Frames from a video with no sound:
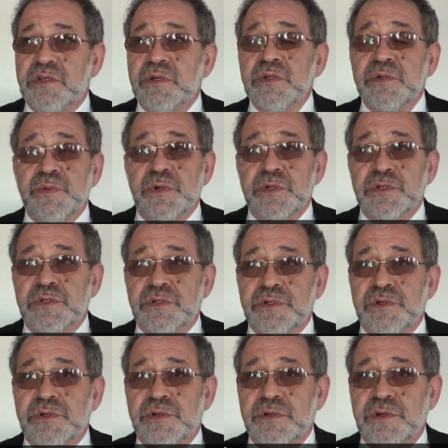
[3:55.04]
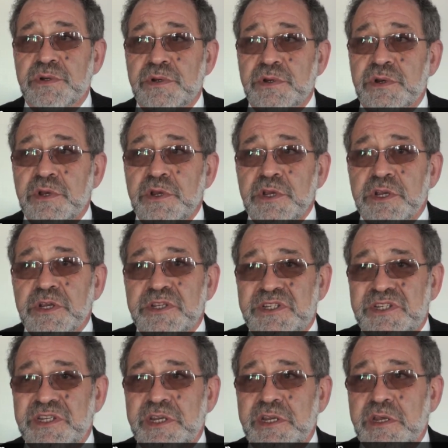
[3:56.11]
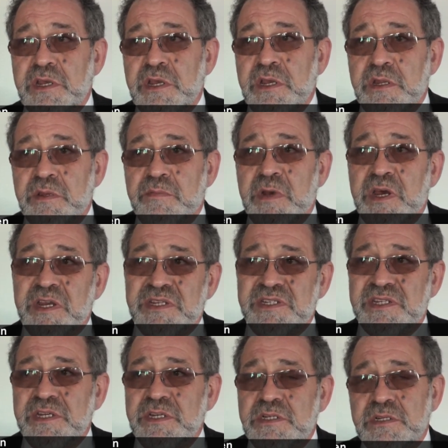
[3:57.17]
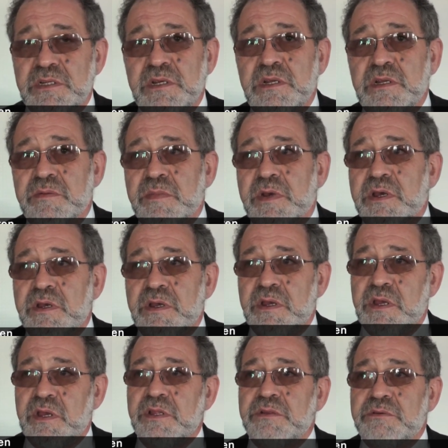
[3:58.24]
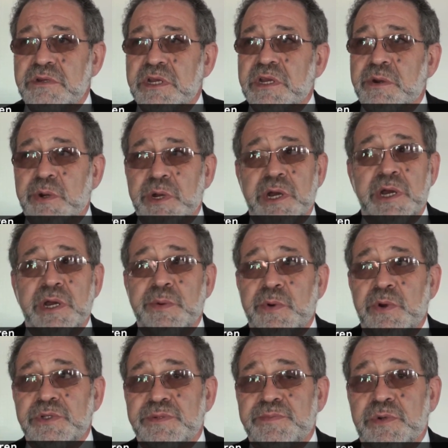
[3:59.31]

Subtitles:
don't want to see in my city, in Riga, where I was